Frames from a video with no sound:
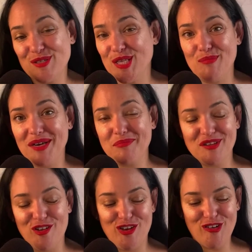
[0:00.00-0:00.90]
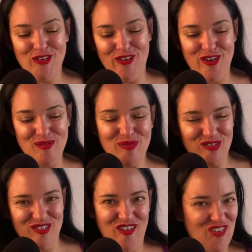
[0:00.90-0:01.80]
They might be like,
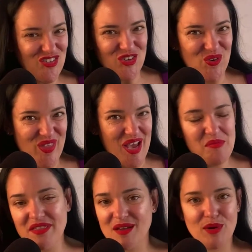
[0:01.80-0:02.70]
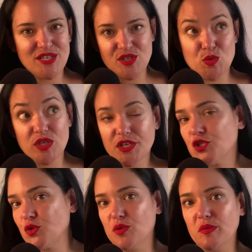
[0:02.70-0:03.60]
oh, I'll show them, and they might just really
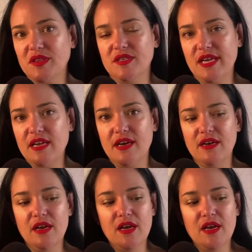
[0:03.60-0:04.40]
screw with the data.